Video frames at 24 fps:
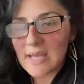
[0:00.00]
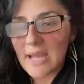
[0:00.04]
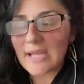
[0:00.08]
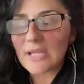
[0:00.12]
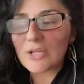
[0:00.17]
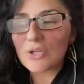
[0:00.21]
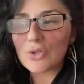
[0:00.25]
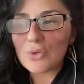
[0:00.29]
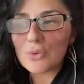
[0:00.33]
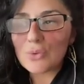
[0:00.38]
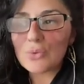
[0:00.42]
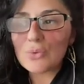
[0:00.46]
I
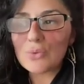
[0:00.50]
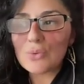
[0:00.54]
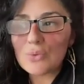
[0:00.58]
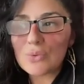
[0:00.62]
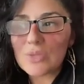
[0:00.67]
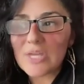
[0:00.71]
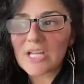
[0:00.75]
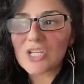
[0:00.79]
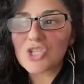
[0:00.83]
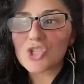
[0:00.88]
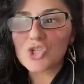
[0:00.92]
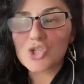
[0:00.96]
knew
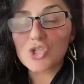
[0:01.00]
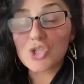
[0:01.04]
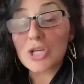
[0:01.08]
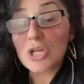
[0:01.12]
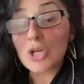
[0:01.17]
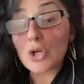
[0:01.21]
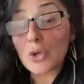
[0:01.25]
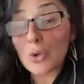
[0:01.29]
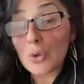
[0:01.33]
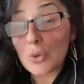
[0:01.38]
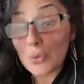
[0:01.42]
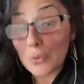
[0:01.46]
that she
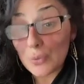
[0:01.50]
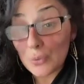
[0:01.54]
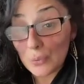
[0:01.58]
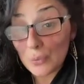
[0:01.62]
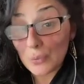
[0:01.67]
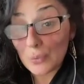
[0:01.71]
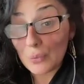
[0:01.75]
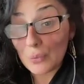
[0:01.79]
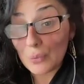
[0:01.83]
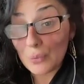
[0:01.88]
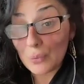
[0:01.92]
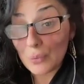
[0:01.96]

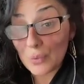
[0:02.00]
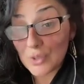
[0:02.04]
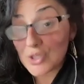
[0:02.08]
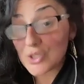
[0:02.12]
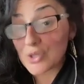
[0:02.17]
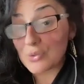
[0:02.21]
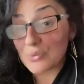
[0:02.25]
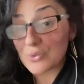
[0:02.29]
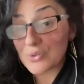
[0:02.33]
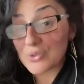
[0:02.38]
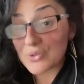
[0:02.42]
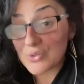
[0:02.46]
knew what
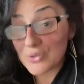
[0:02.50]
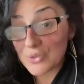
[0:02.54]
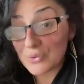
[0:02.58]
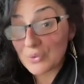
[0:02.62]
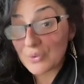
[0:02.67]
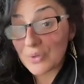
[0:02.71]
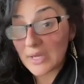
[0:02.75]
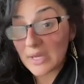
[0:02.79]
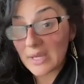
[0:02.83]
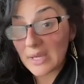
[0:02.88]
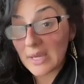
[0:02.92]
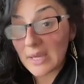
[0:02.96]
she was
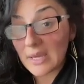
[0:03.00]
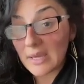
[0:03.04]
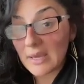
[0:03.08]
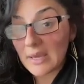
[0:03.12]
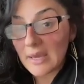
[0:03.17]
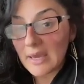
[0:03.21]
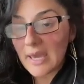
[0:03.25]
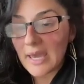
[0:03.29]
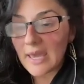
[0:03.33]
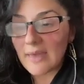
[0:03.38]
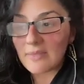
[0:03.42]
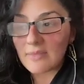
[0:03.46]
doing
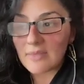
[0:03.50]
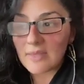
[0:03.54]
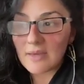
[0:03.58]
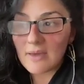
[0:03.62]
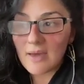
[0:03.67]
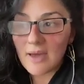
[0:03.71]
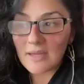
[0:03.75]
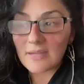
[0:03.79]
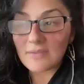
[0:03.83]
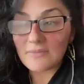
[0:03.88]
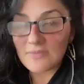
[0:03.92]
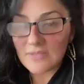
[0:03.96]
and the
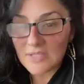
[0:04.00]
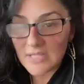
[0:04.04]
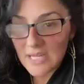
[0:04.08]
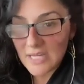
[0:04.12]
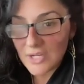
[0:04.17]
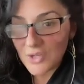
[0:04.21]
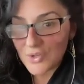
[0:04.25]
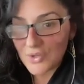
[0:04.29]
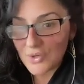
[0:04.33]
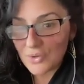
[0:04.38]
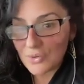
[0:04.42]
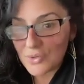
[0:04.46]
kind of
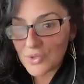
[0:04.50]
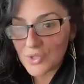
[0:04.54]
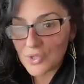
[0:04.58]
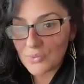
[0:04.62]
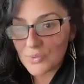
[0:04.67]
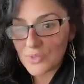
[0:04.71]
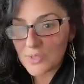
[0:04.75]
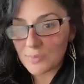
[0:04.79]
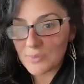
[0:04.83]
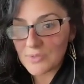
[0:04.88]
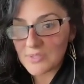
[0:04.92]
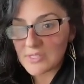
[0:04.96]
danger she
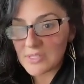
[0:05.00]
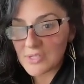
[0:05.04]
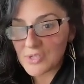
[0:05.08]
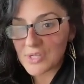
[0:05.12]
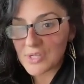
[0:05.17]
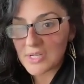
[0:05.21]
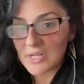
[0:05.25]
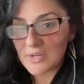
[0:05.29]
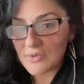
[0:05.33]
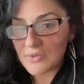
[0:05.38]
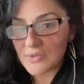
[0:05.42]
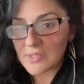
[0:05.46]
was
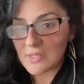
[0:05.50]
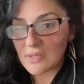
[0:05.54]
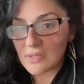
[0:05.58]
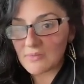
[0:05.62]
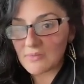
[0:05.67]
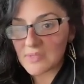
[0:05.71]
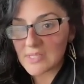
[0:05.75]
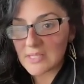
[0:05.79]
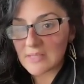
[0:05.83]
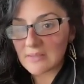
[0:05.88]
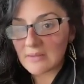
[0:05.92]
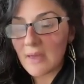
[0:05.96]
positioning
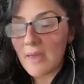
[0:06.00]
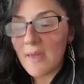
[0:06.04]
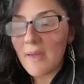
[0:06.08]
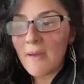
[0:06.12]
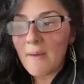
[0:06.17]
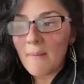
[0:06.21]
ourselves in.